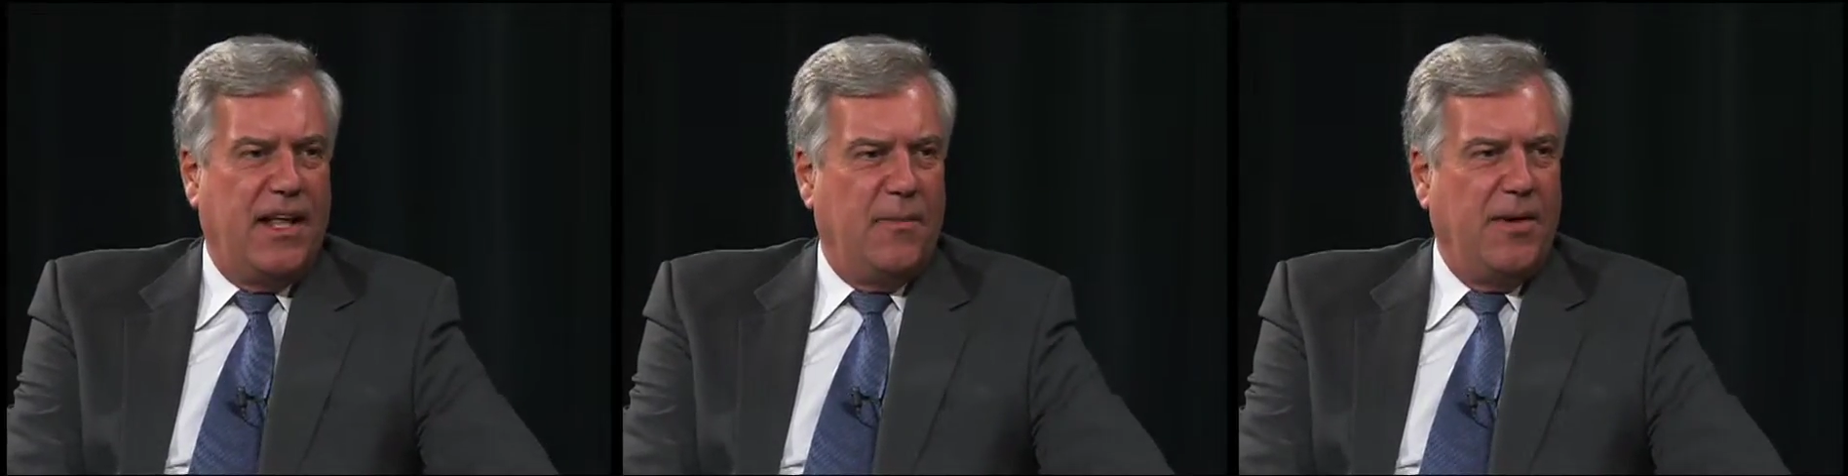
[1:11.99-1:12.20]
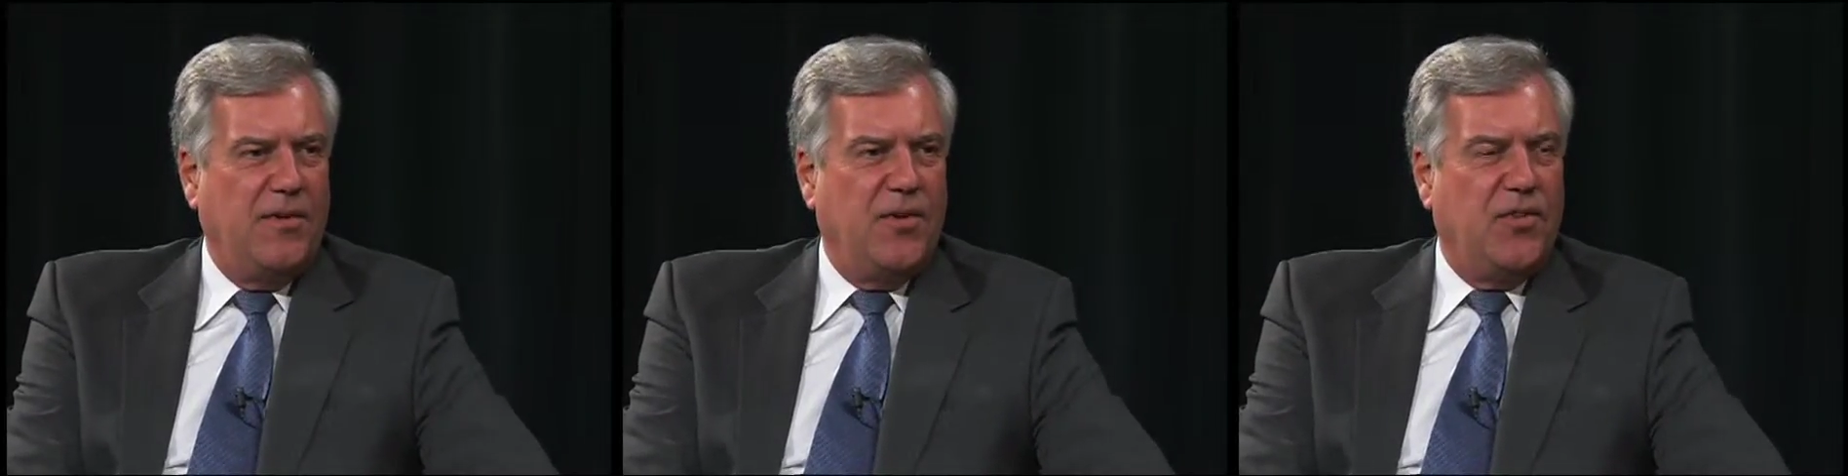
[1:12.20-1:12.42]

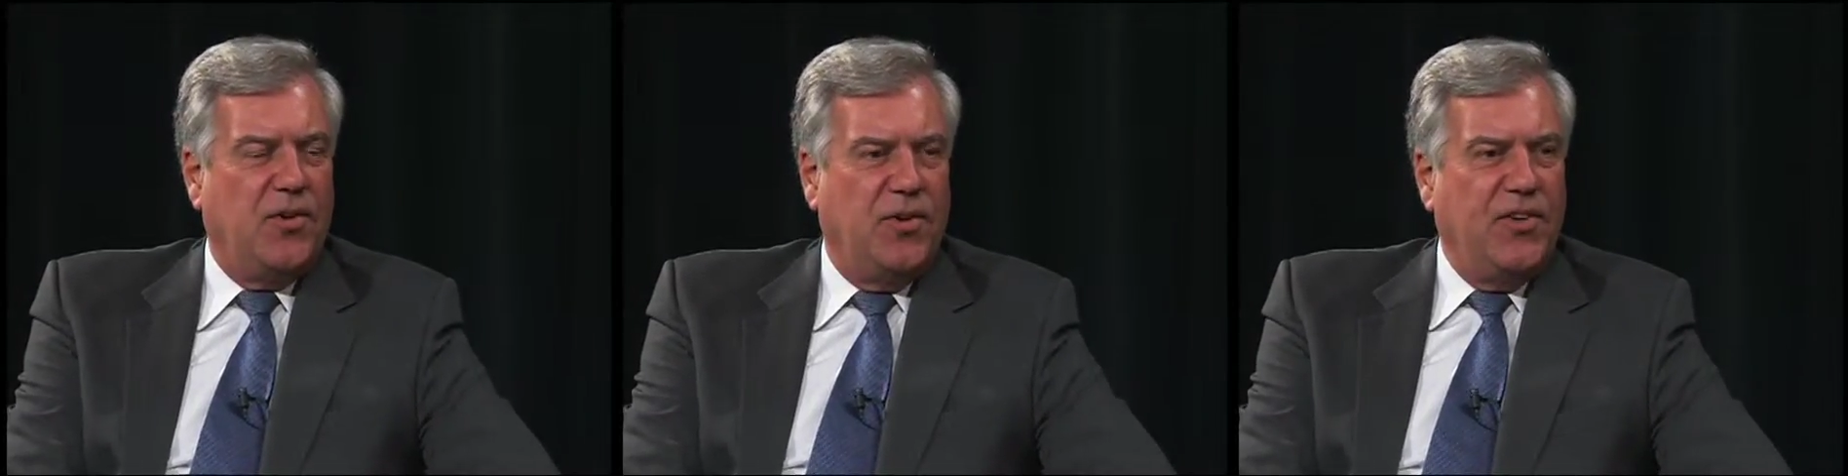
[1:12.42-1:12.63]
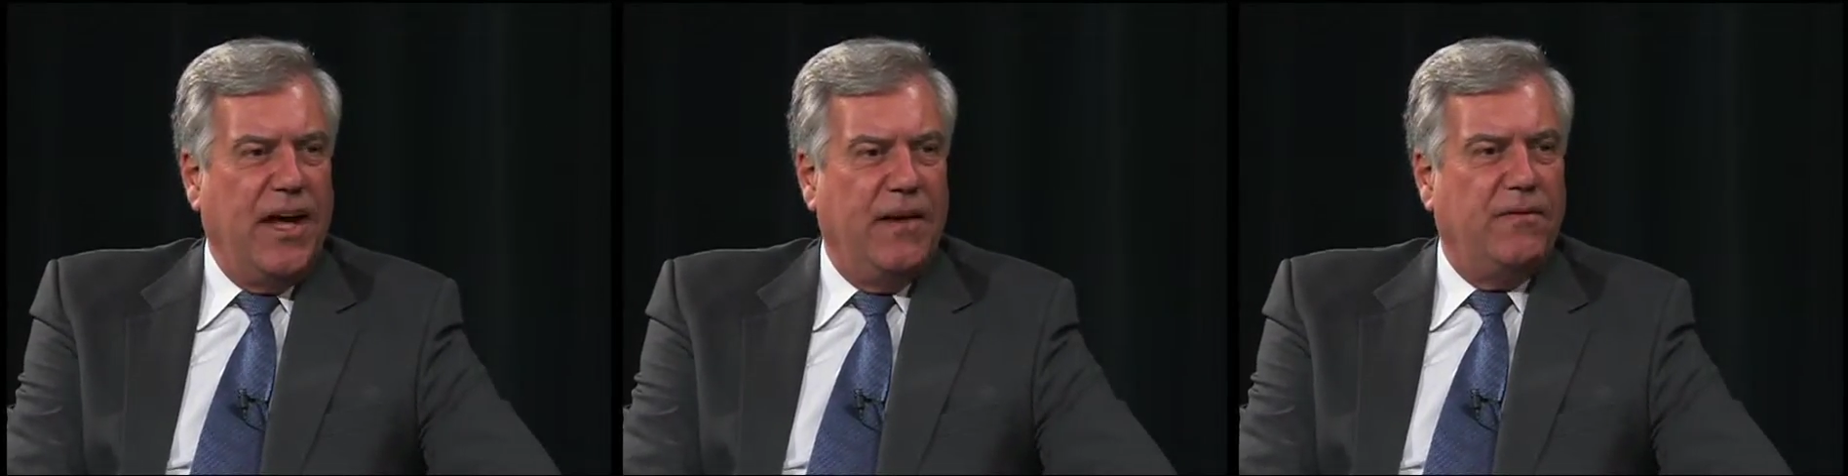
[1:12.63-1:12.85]
elementary
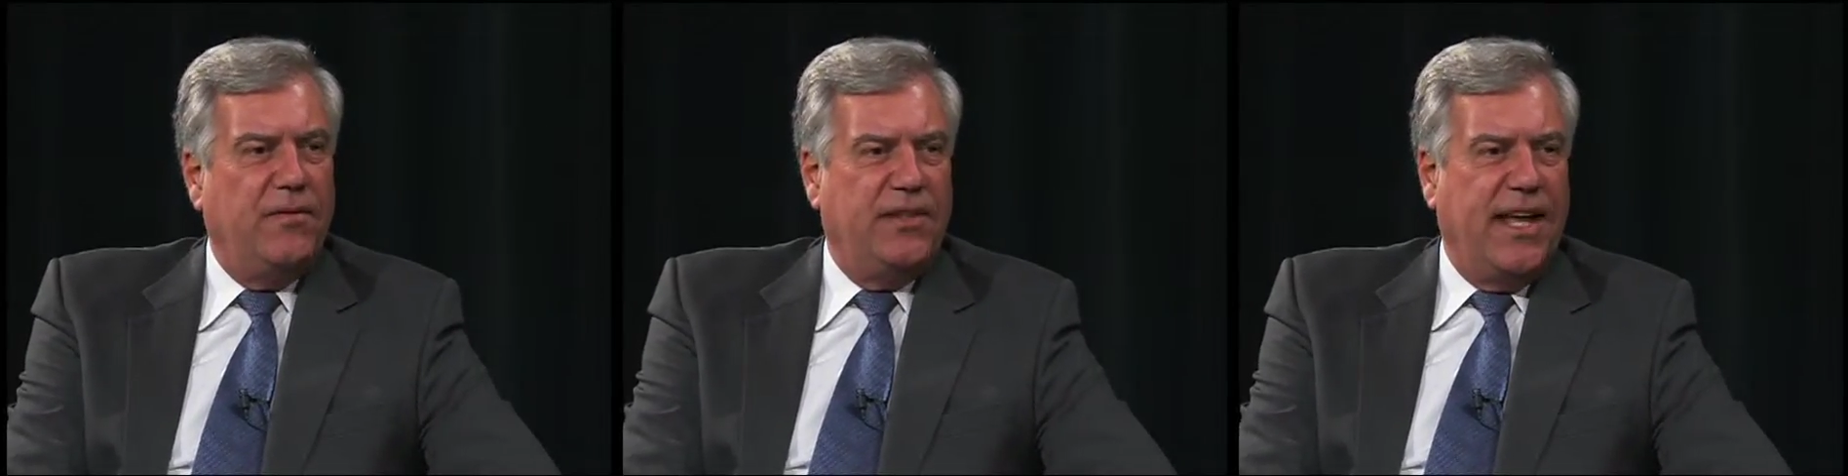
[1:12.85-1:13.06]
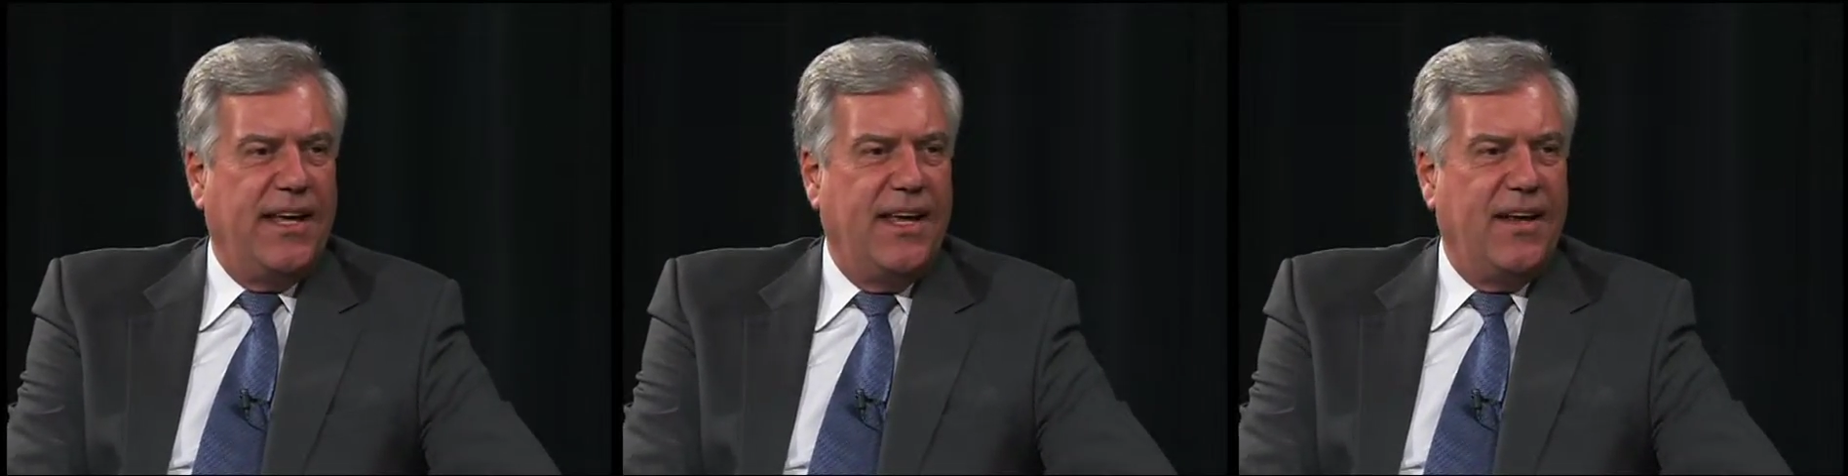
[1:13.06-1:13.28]
schools have
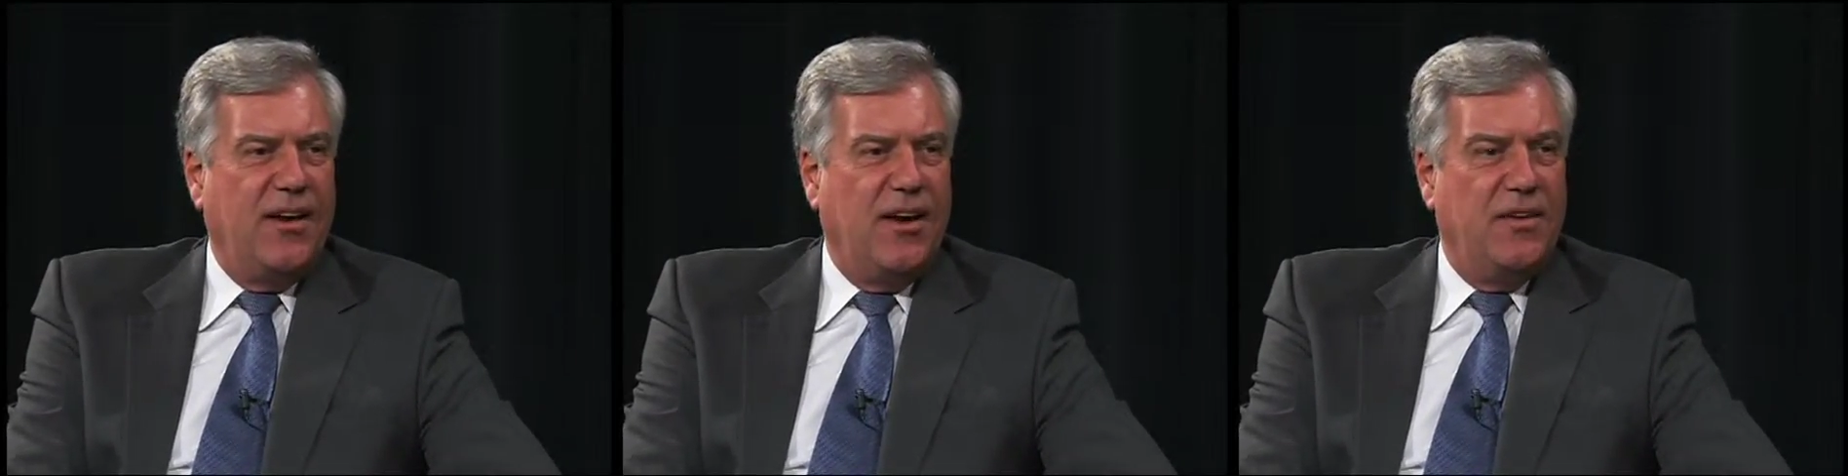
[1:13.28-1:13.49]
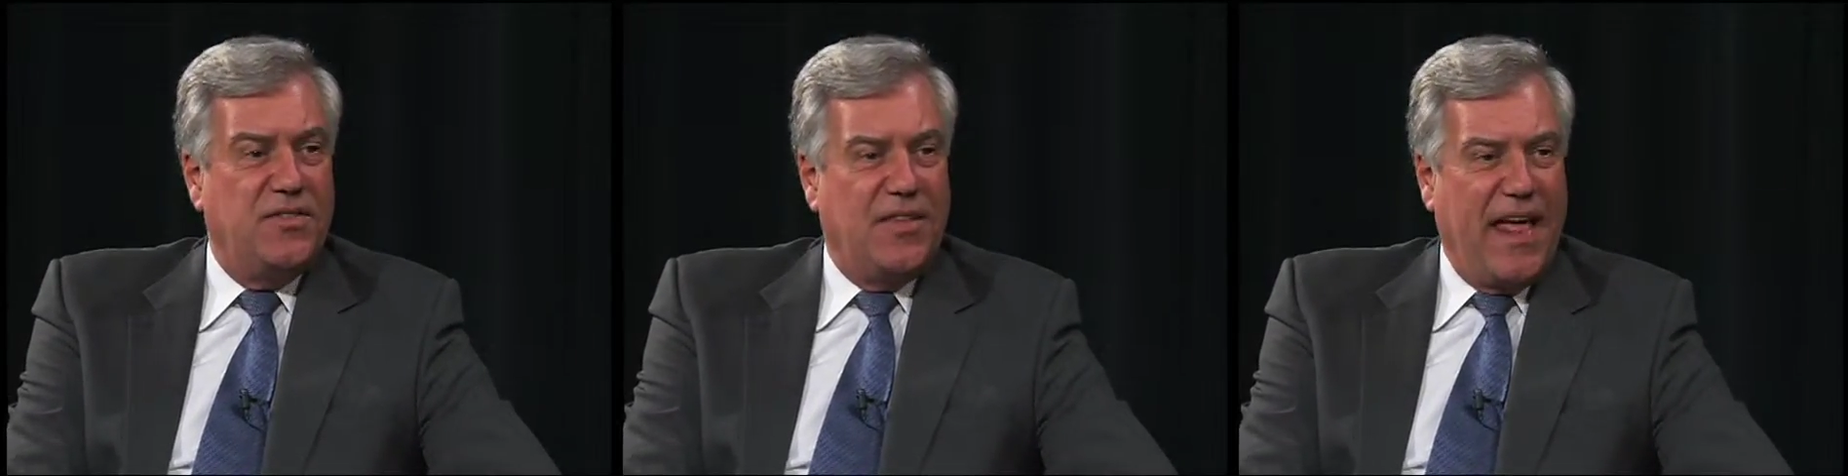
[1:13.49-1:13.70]
full-day
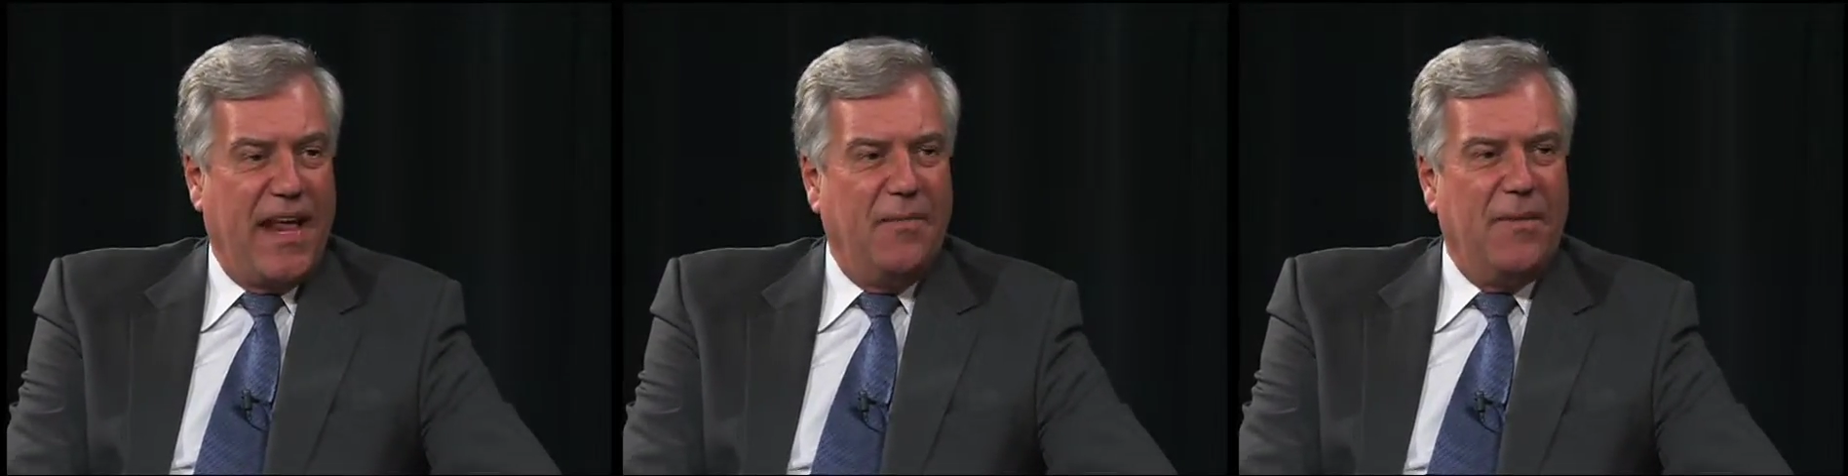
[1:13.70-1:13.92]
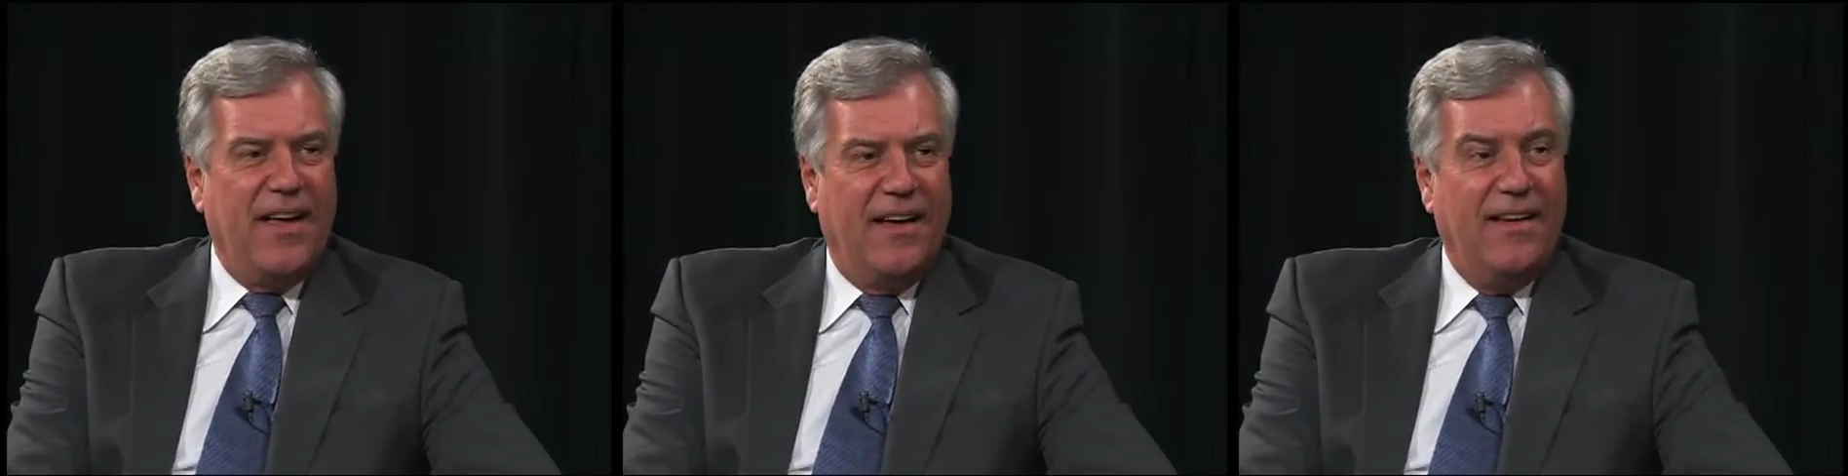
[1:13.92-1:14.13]
kindergarten. So
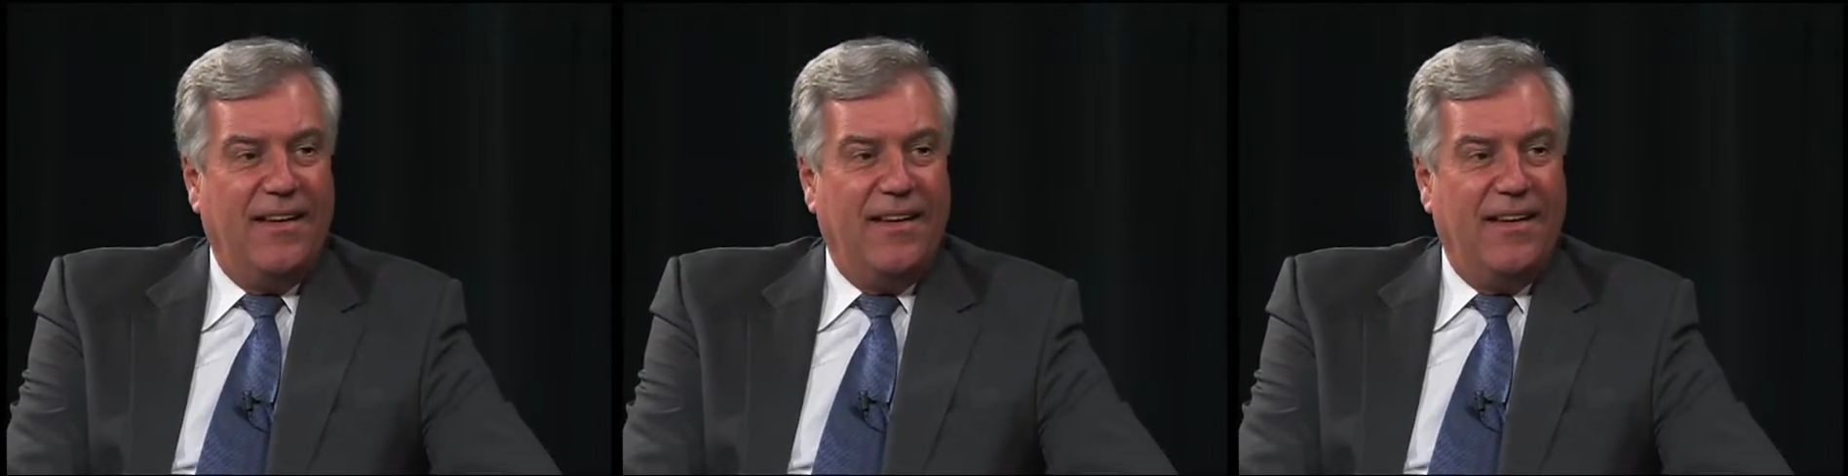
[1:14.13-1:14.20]
that'll be